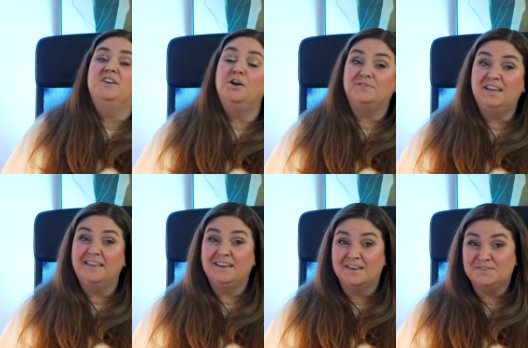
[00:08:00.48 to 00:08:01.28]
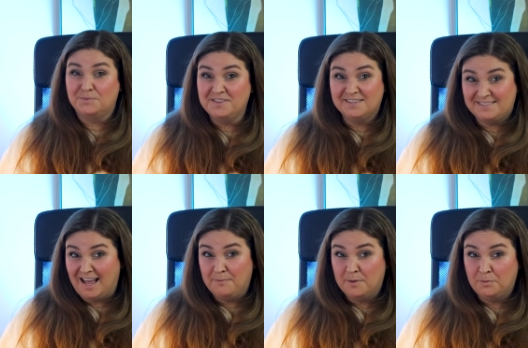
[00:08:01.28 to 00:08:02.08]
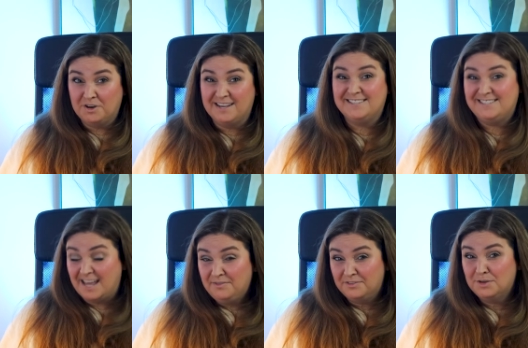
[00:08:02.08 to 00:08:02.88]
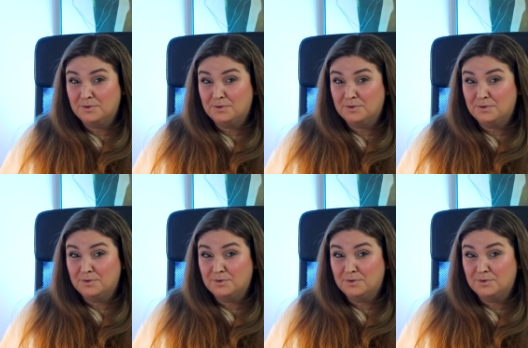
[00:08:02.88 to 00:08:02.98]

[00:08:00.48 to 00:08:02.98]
note telling us when the staff member can safely